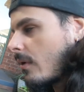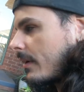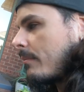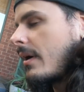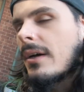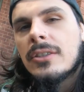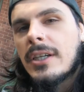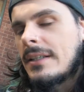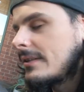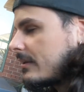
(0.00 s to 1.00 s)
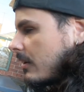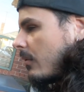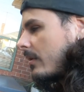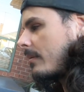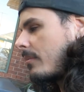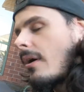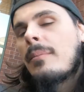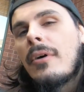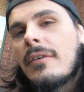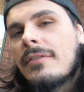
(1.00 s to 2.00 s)
want to budge. It does not want to
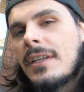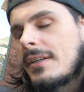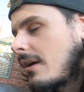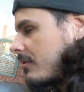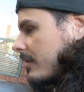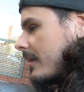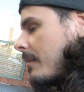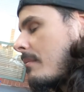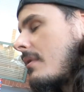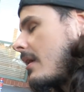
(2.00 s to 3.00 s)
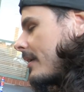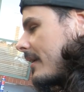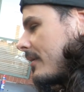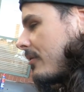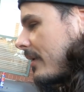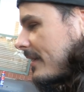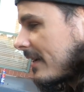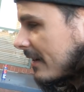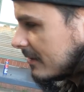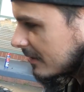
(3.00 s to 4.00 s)
pop off the knuckle, and I'm bloody annoyed
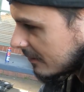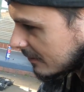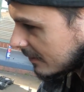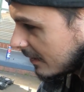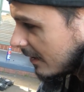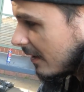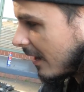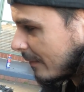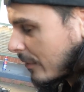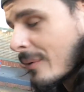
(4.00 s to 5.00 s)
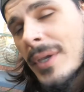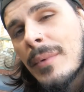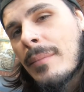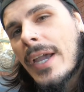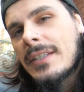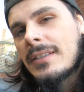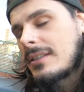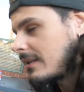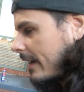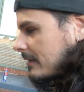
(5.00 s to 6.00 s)
now. So I'm hoping my mate
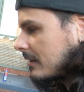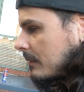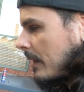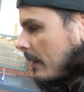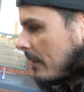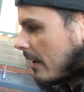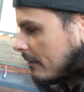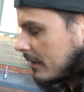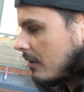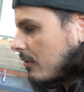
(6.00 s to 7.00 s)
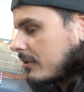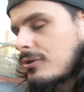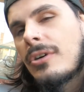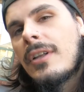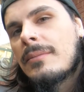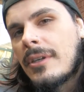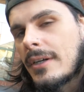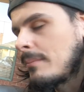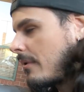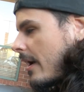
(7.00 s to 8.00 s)
still has a spare part of the lower control arm so I
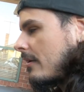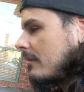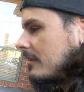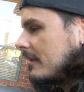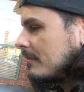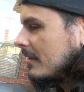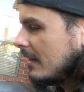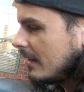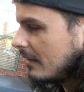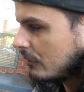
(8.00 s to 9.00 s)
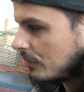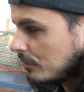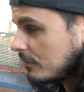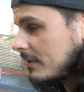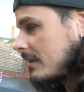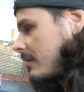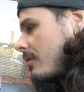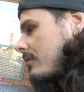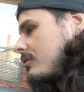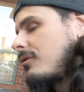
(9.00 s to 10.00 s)
can buy it off him. Remove this
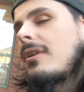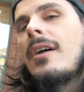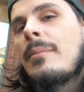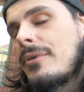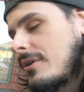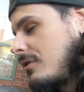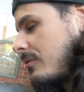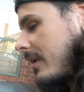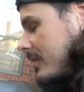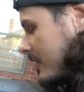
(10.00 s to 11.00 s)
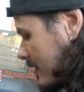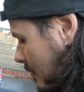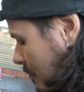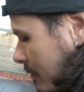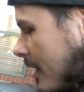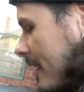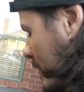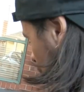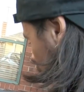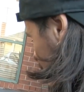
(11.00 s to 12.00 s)
lower control arm, put a new one, just to bloody
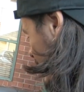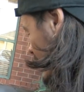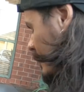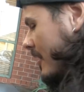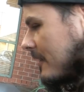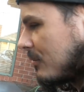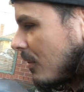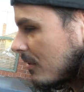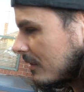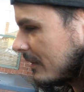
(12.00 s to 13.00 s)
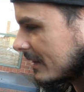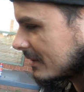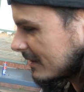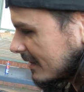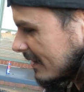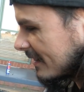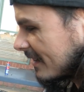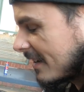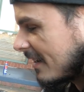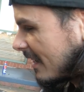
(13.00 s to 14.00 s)
bolt on the bloody roll correction kit.
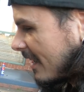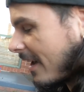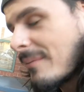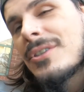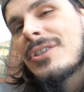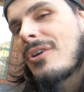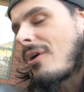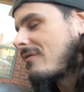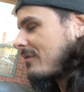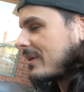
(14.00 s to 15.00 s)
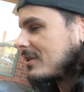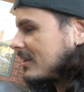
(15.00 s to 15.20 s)
I'm so over when